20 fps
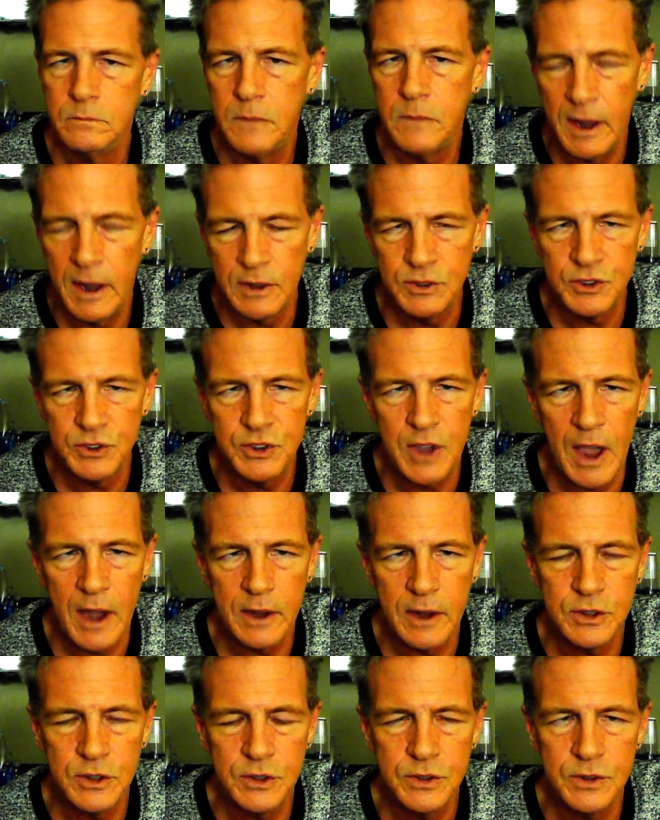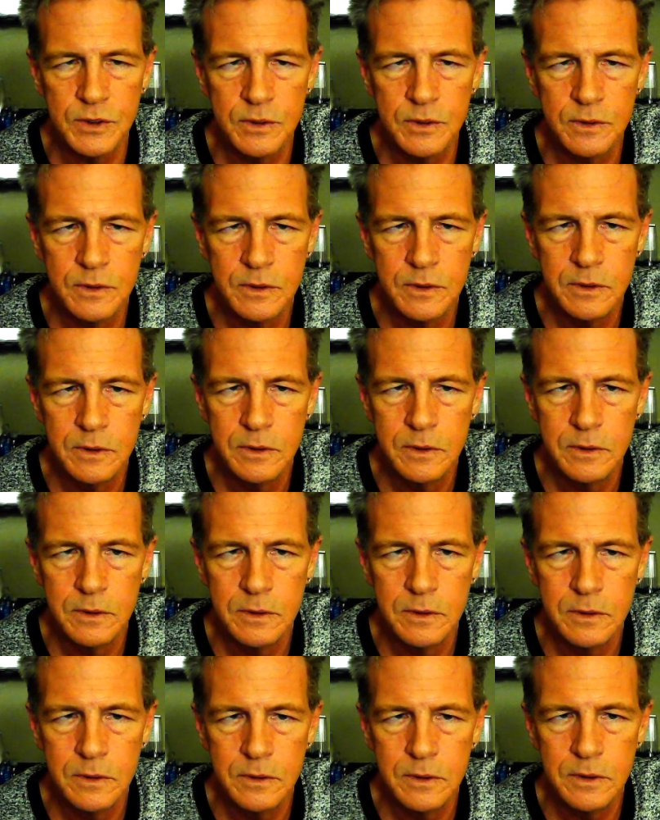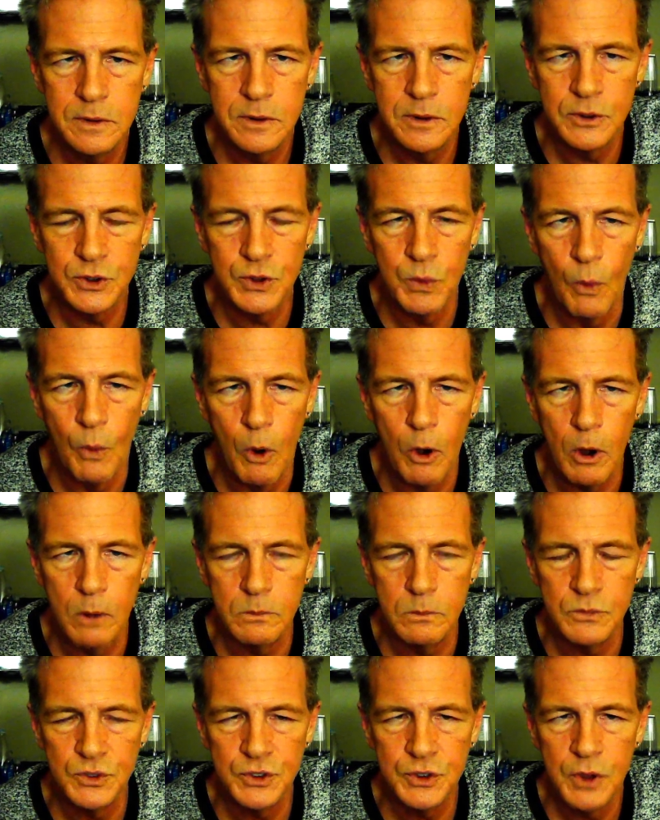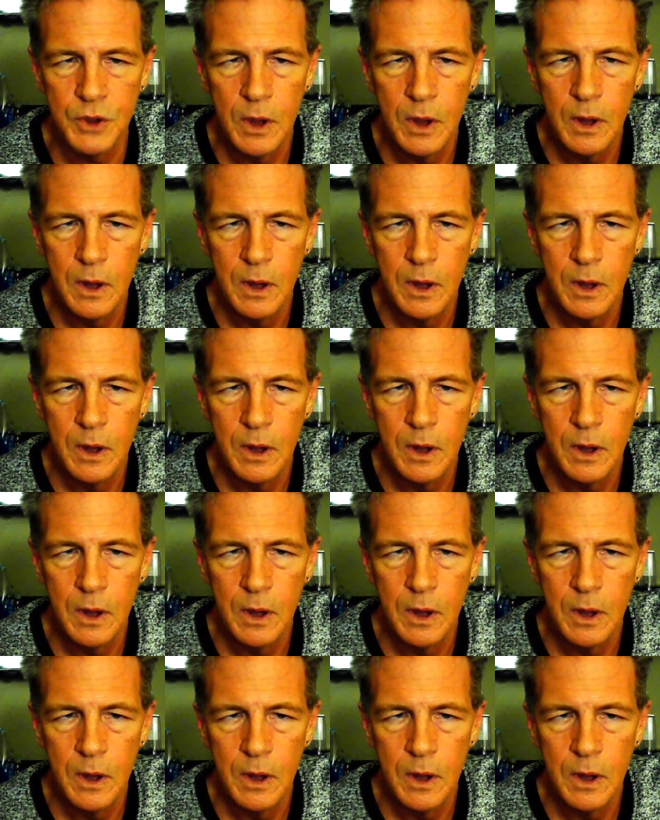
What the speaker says: insect swarms